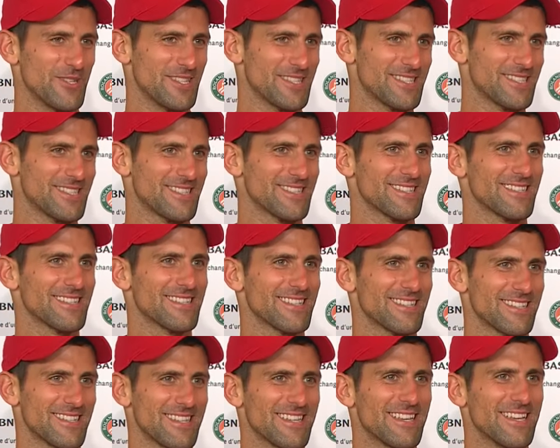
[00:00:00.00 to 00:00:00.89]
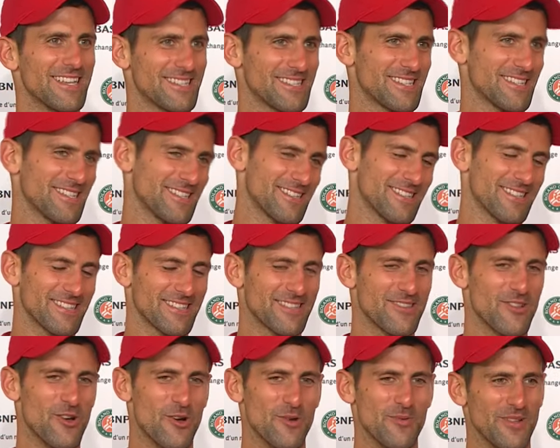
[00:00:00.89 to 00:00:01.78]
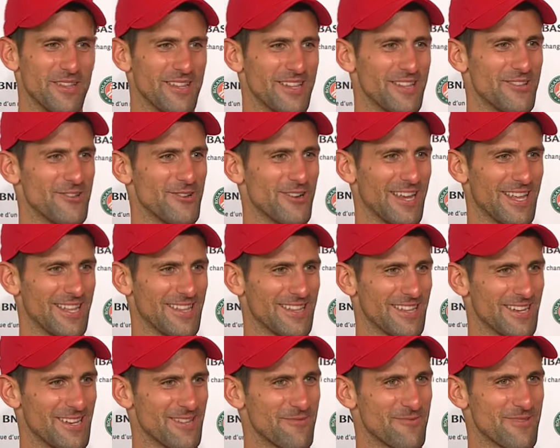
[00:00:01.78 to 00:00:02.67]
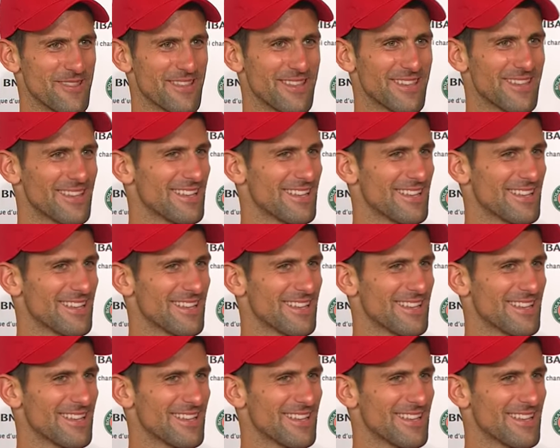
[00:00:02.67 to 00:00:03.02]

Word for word: it's normal that you're late a little bit.